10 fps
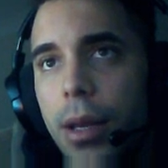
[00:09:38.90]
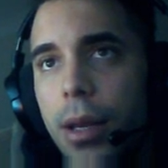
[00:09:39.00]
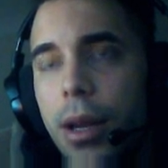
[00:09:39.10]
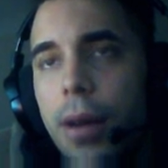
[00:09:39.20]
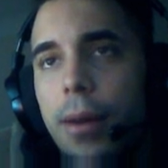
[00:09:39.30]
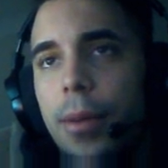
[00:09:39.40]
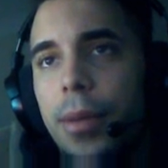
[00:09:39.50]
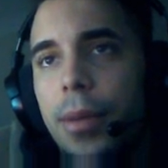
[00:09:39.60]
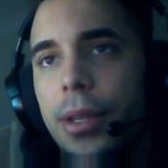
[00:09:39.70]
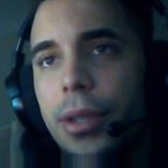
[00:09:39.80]
Oh, I remember
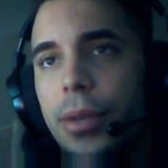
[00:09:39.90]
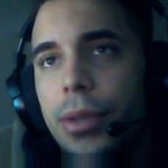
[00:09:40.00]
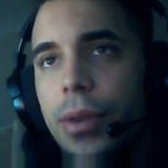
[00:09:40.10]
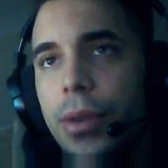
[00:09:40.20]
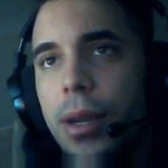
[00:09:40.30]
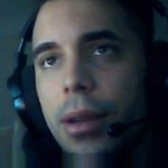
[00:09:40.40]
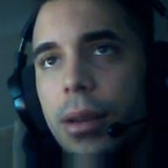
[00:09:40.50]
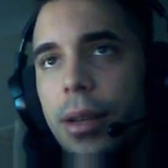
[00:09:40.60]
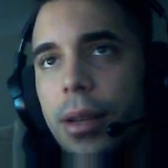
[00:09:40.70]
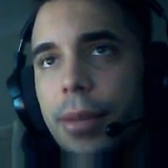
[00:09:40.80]
this trade was quite
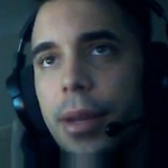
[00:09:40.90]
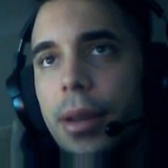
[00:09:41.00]
unlucky, man.